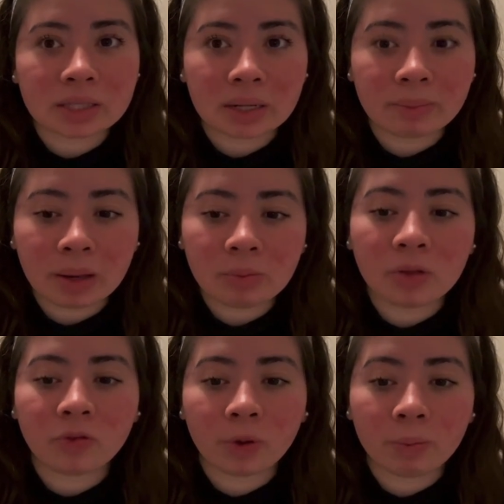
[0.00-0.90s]
then it made me
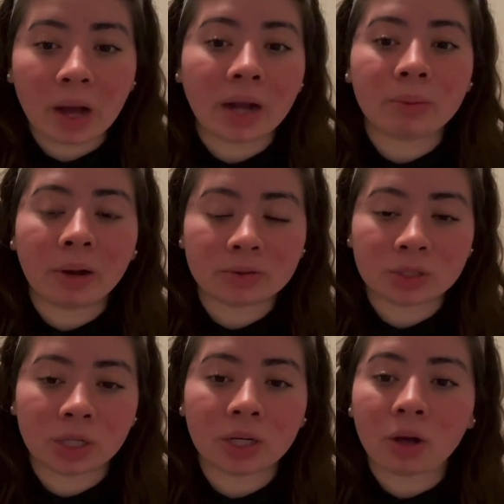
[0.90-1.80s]
feel bad about
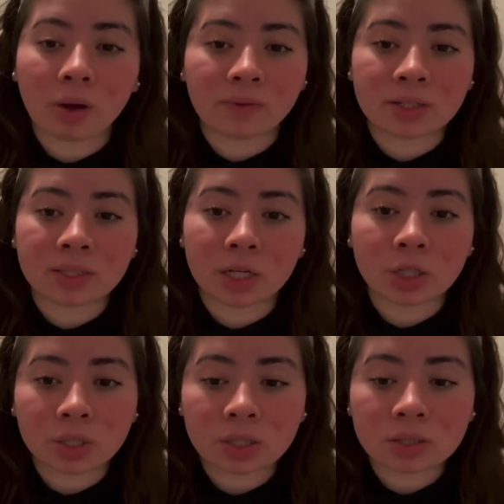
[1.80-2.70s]
certain
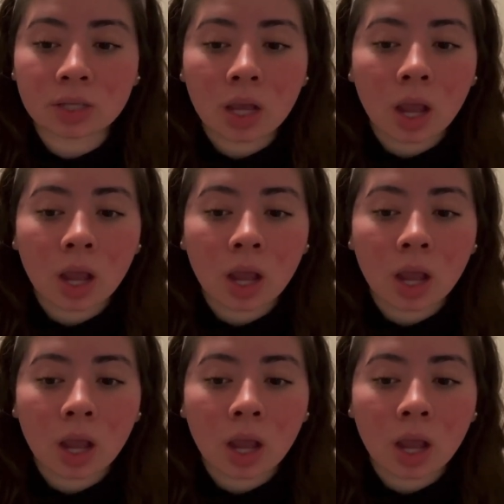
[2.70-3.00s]
conversations,